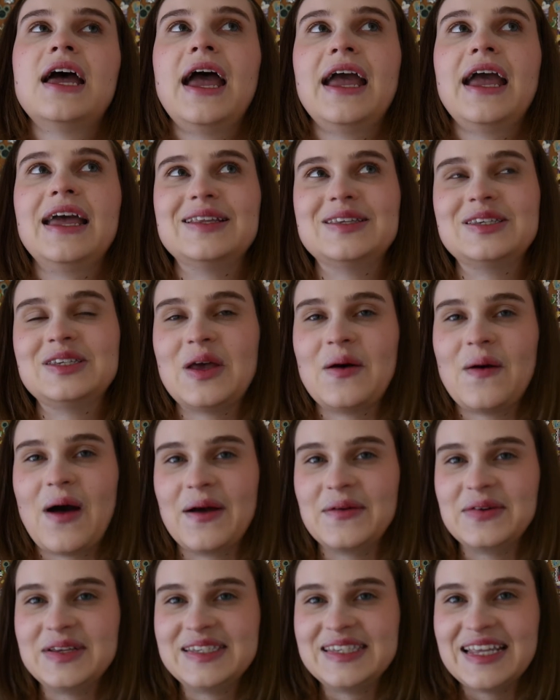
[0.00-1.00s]
And so
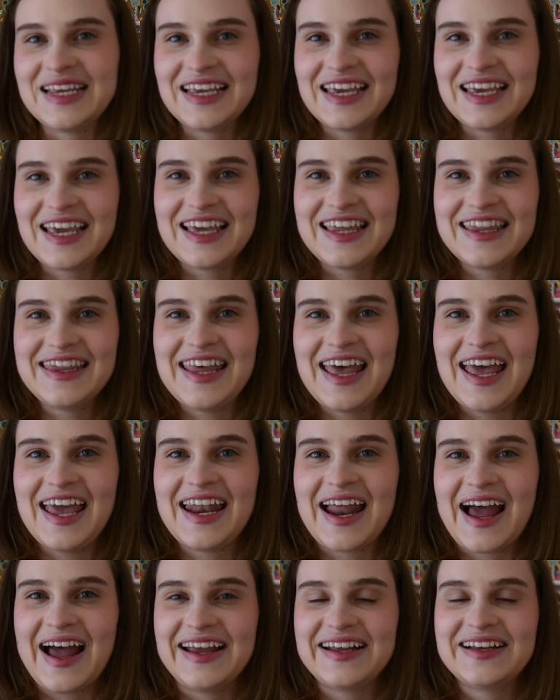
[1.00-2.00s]
I was thinking that
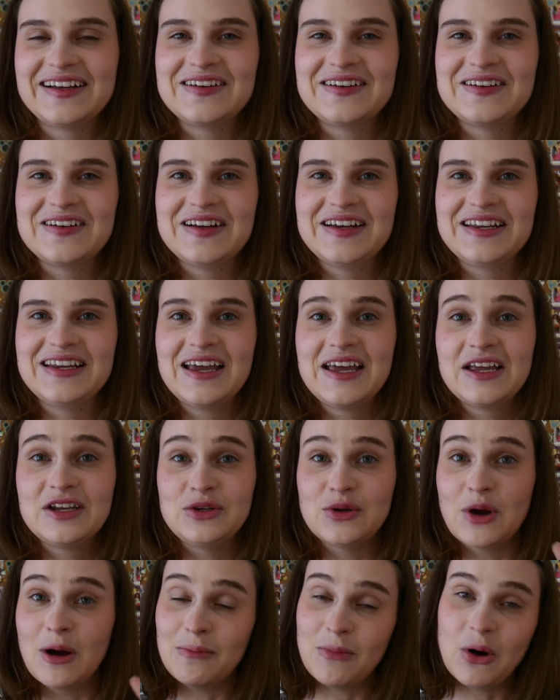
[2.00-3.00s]
I could
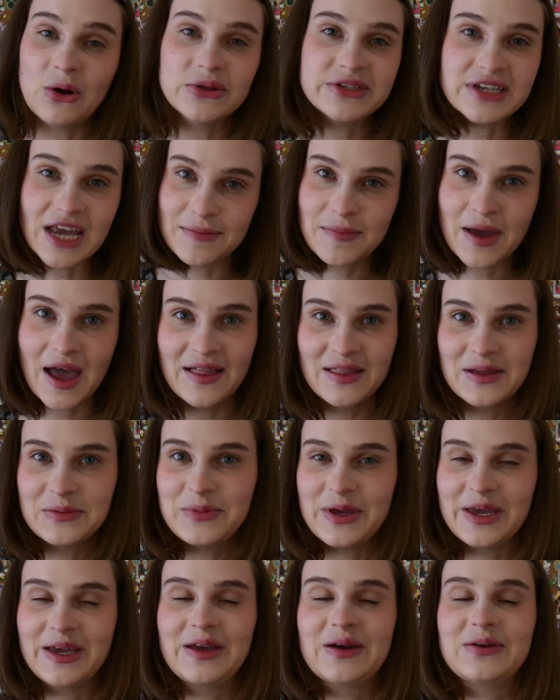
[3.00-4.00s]
do a multi-palette
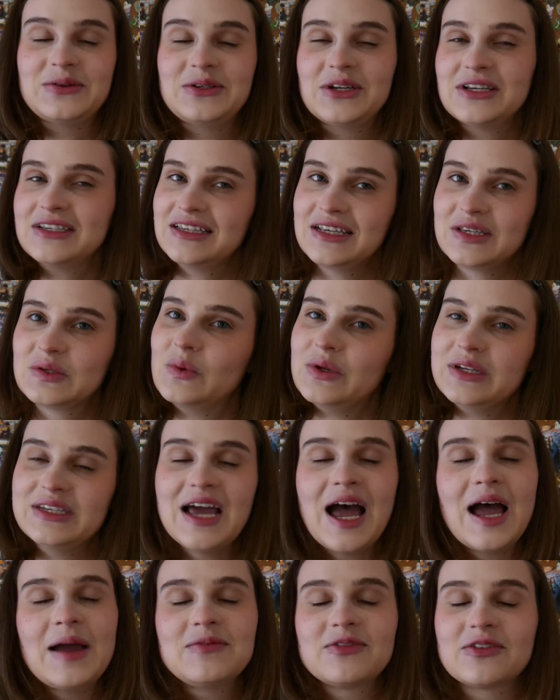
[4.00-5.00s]
bingo just this one
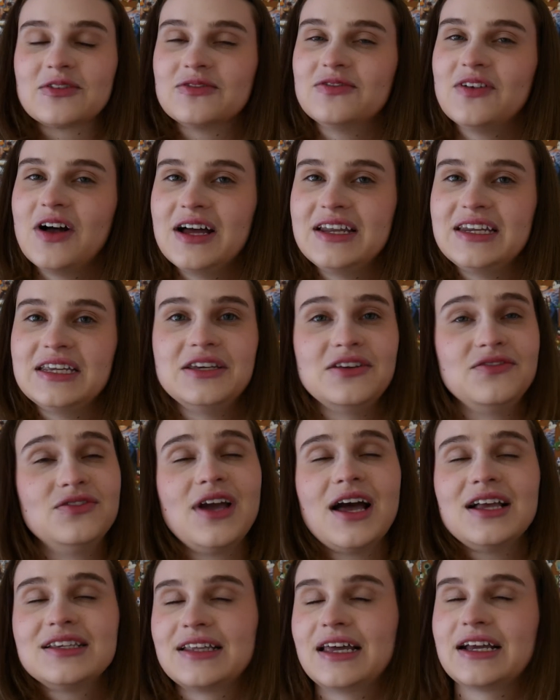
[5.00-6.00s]
time for fun. If you
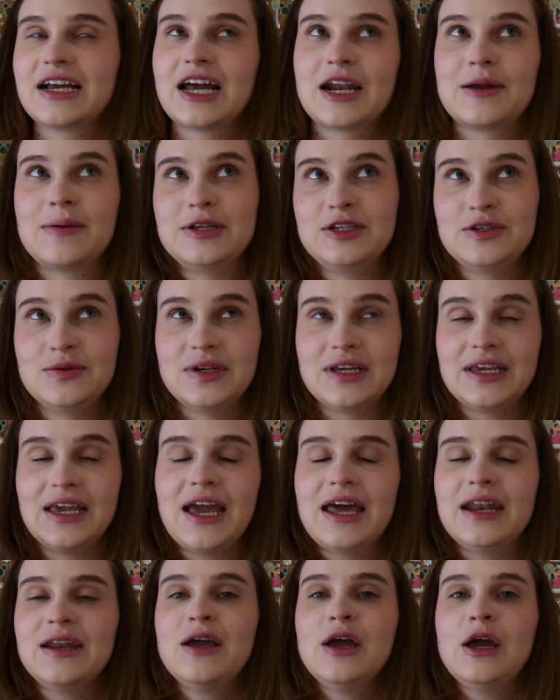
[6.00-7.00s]
guys like it, I might do it
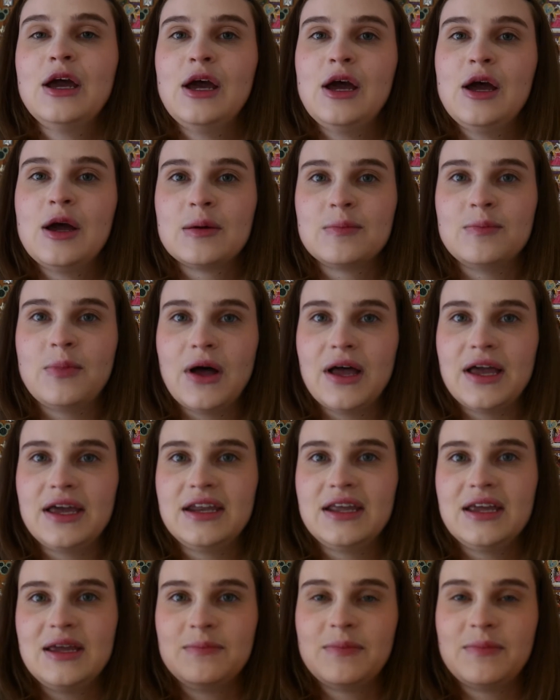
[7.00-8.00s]
again. But
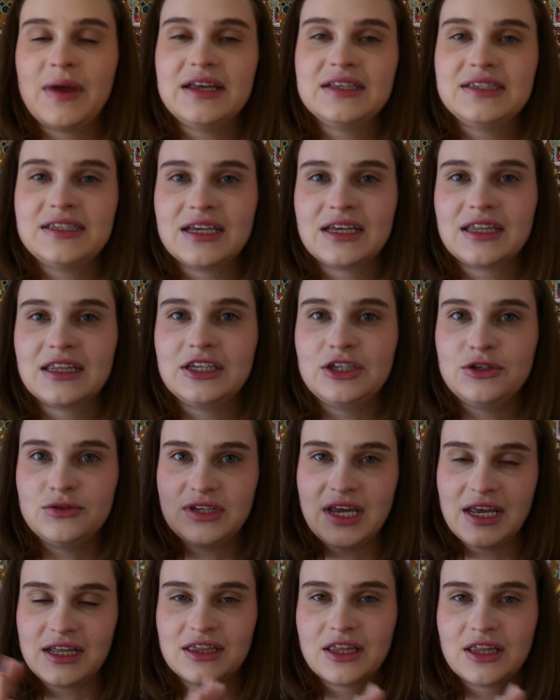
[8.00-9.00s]
basically you
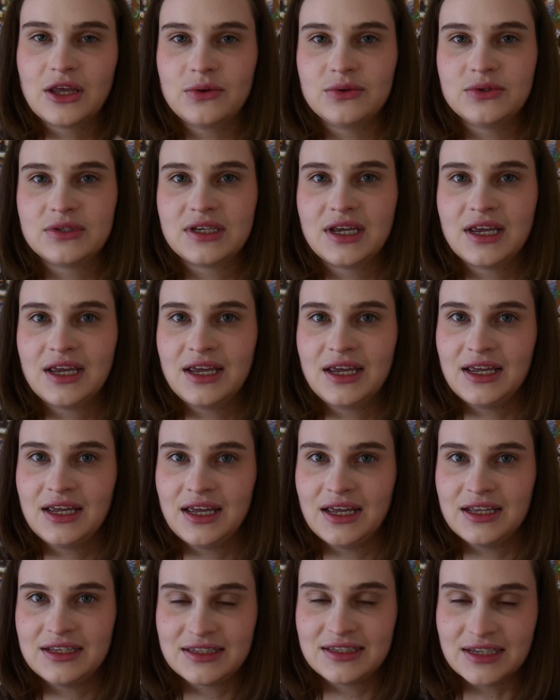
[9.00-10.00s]
take those
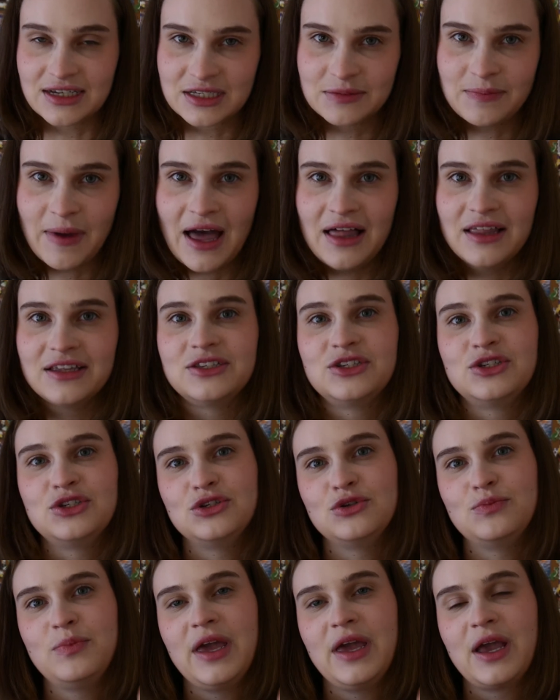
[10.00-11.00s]
6 palettes,
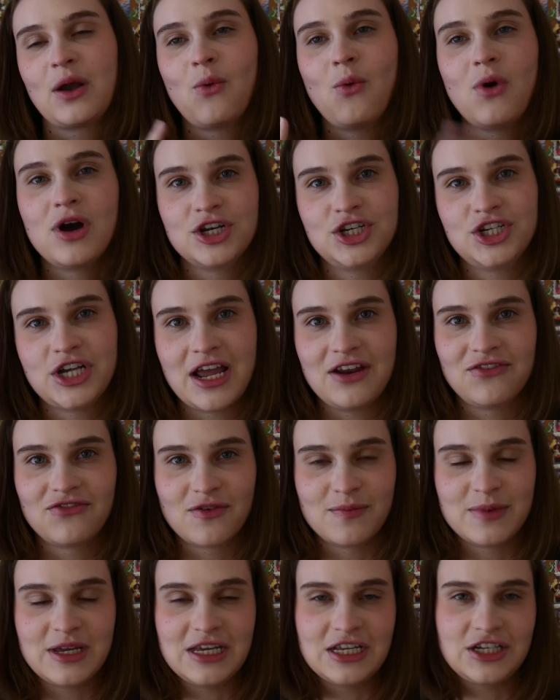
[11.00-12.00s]
you pick one shade
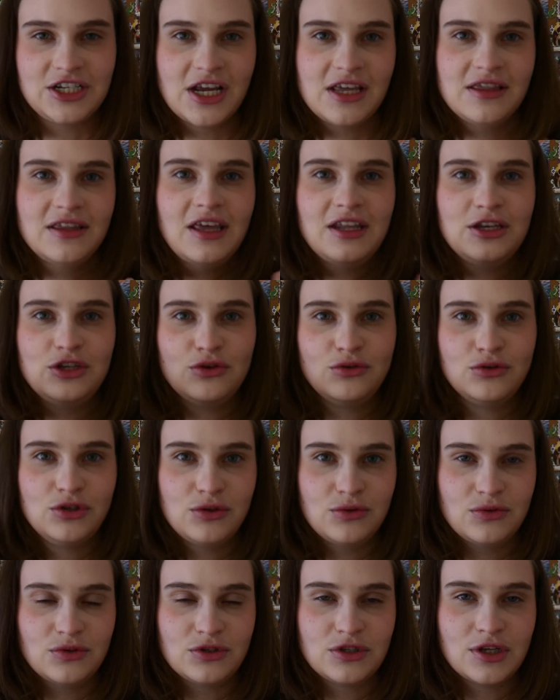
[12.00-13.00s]
from each, and then you
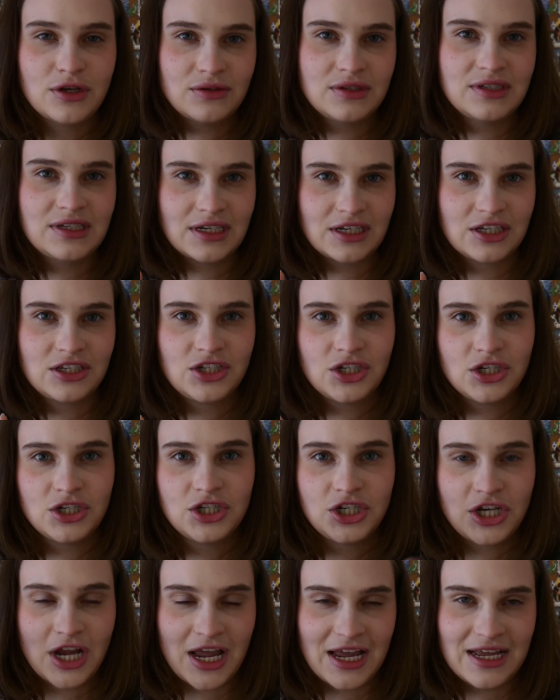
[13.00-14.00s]
use those 6
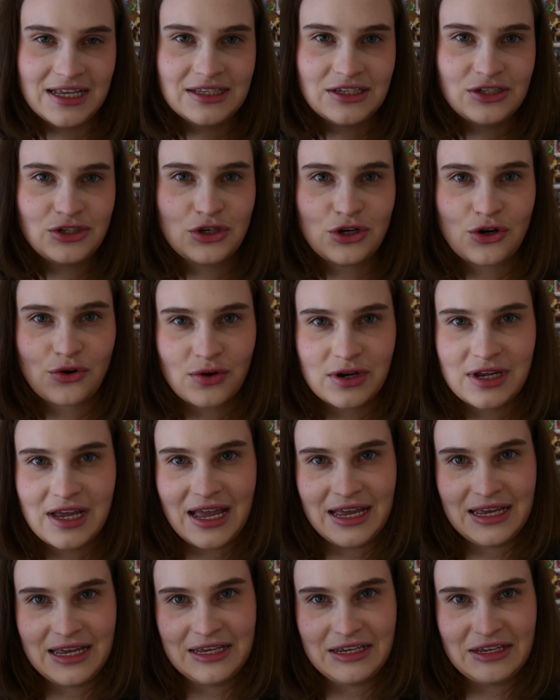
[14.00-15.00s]
shades to
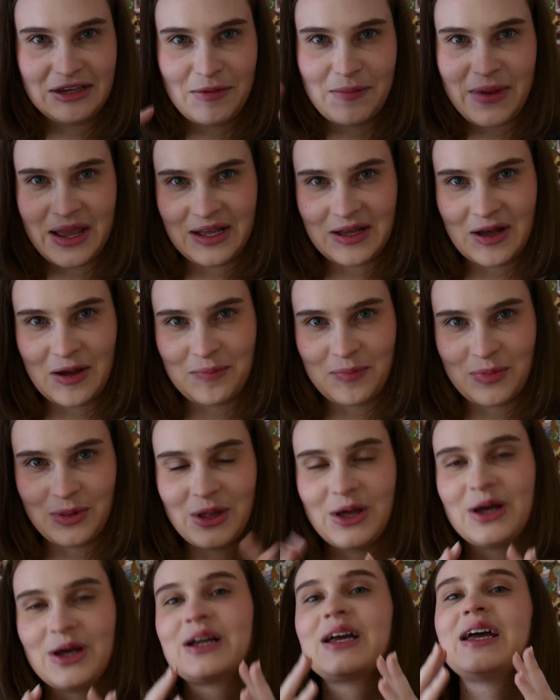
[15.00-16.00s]
create your makeup
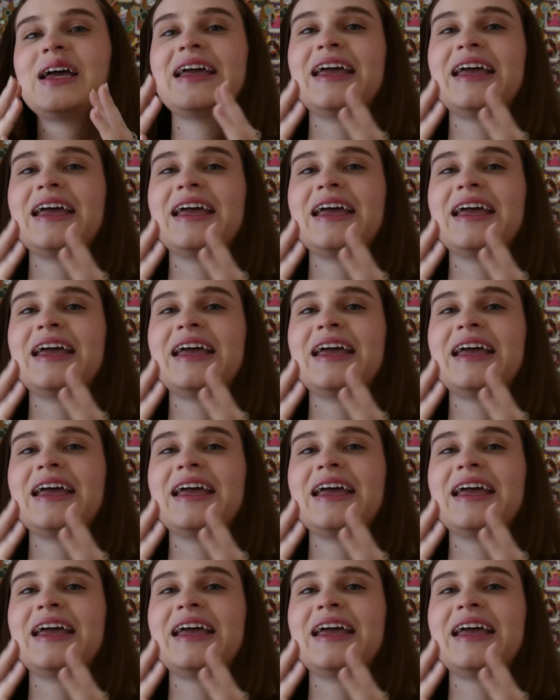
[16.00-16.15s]
look.